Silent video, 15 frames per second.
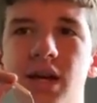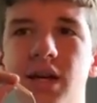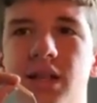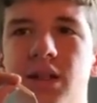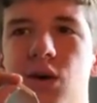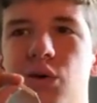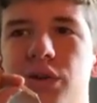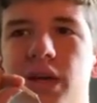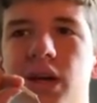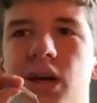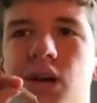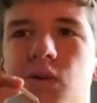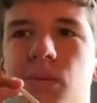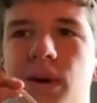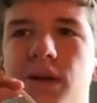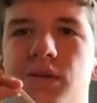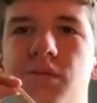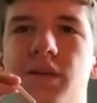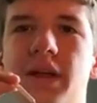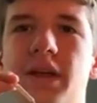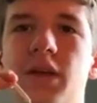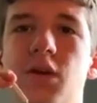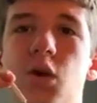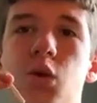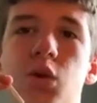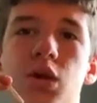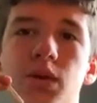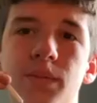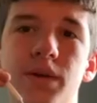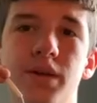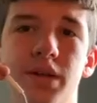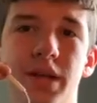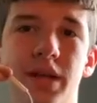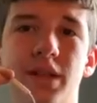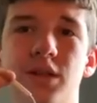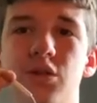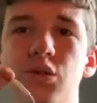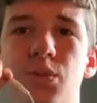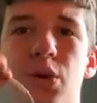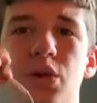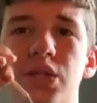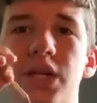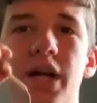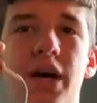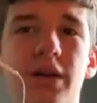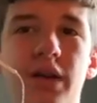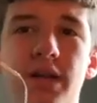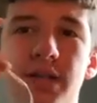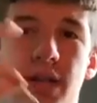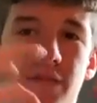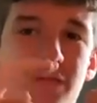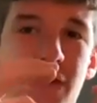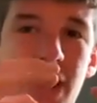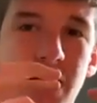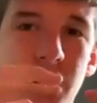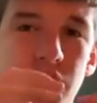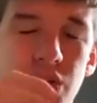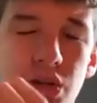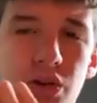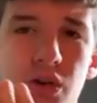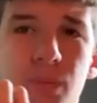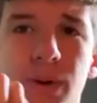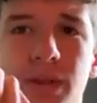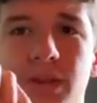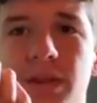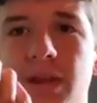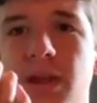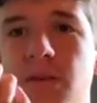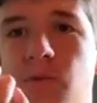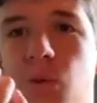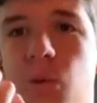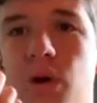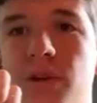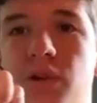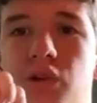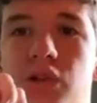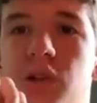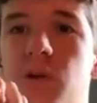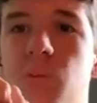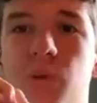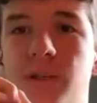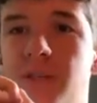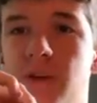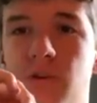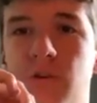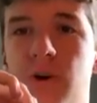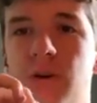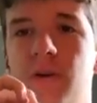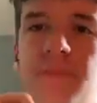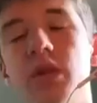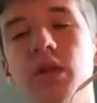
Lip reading: The whole thing kind of reminds me of like Golem, like the two personalities fight each other, but the evil one usually wins over.